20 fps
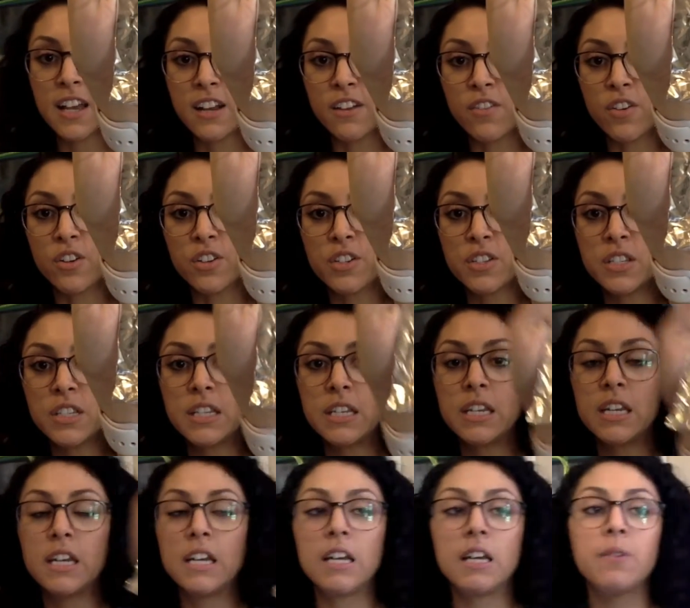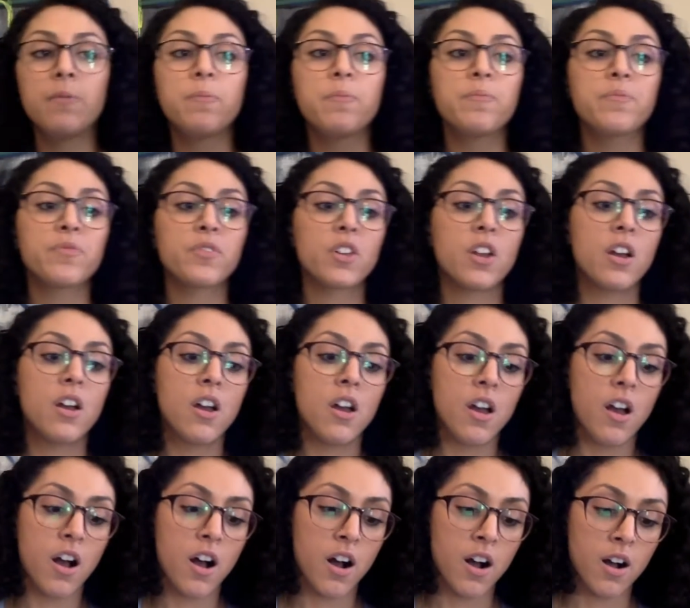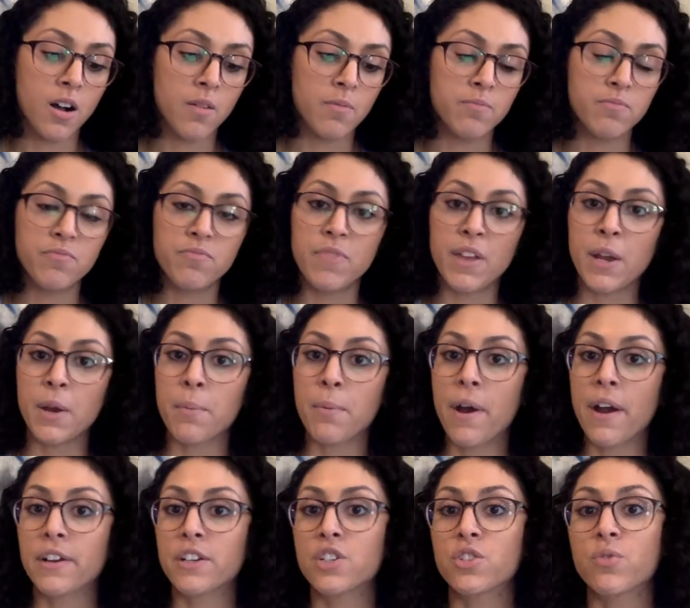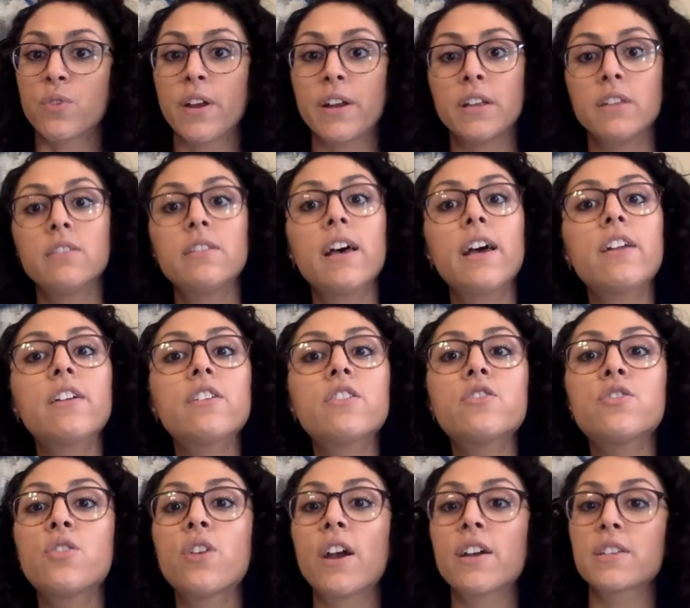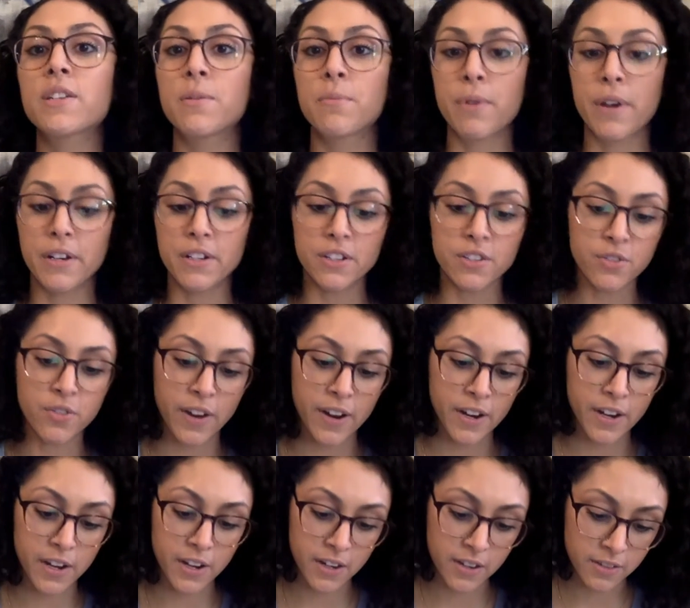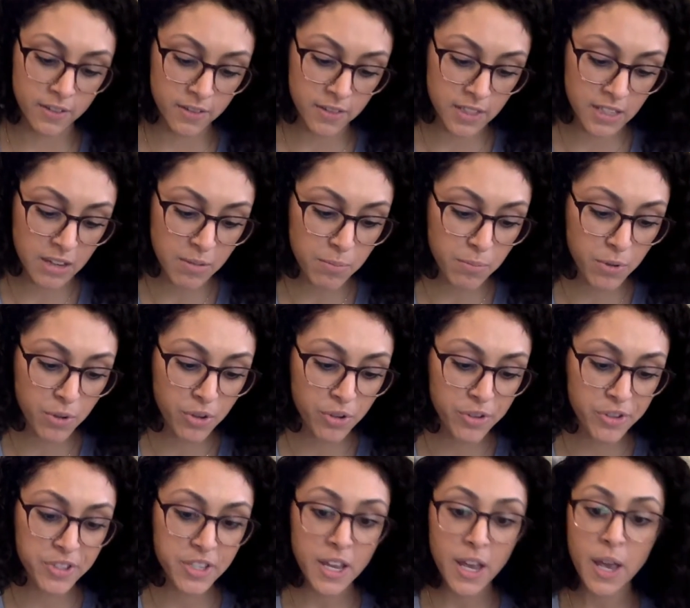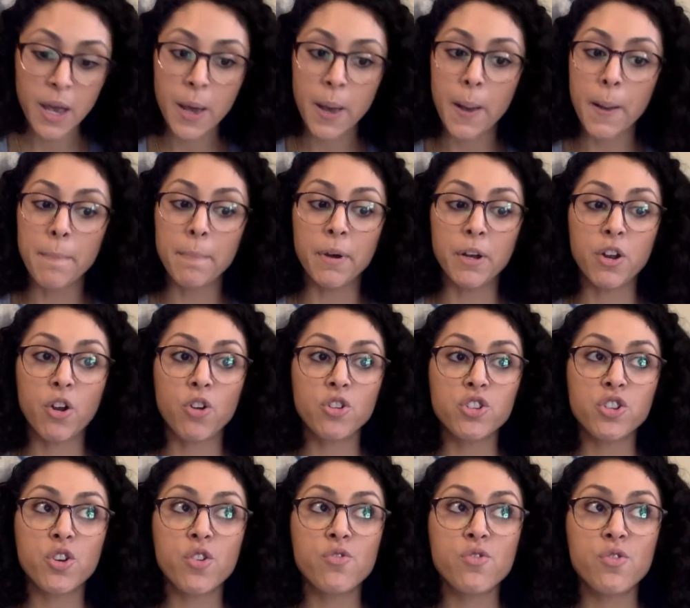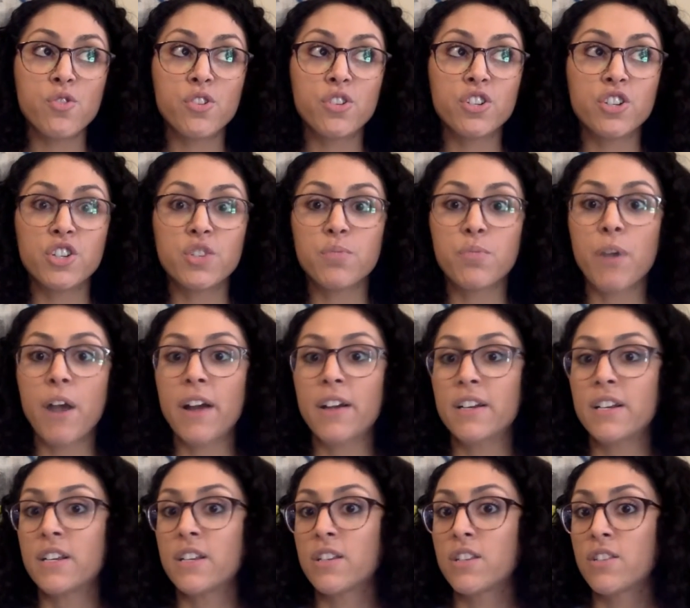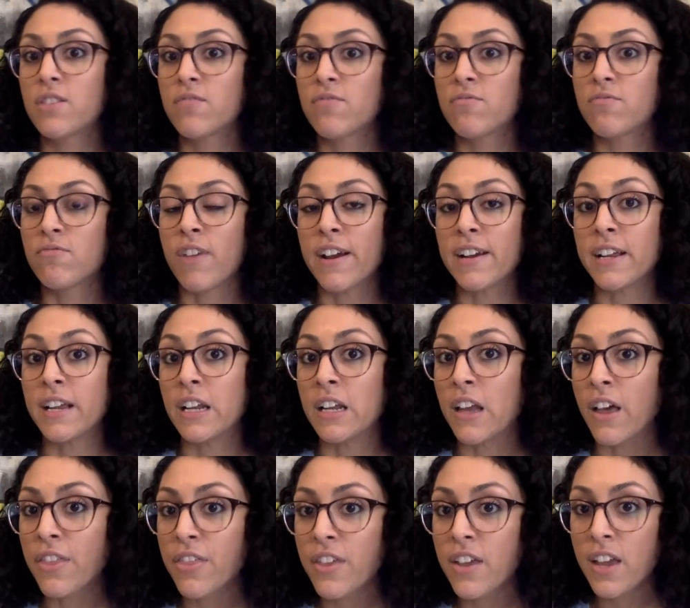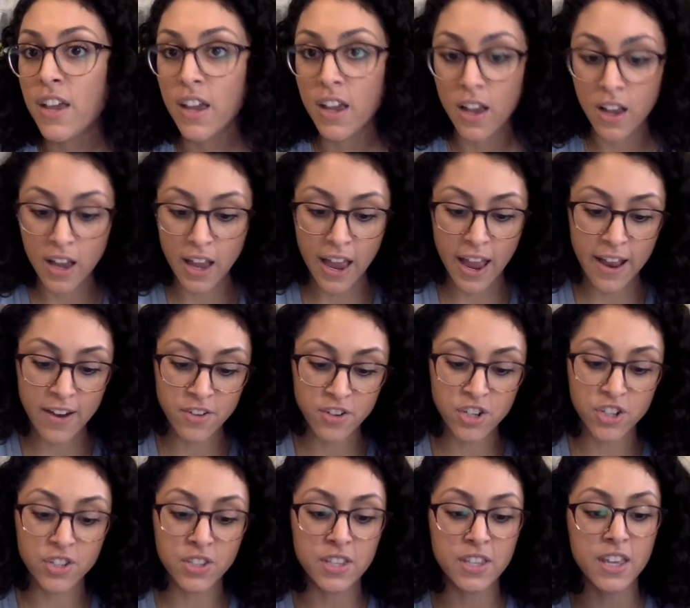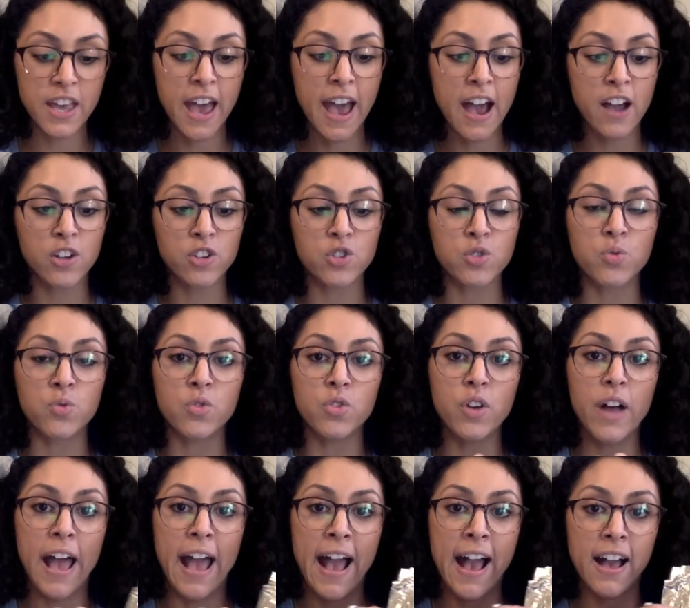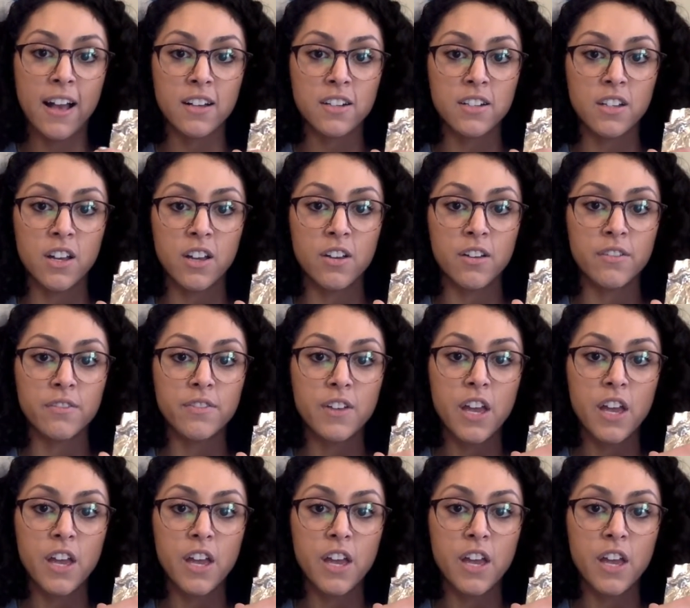of hard to see. They could practice writing letters. You guys can practice writing symbols. But also you could just practice writing nothing. And just the actual act of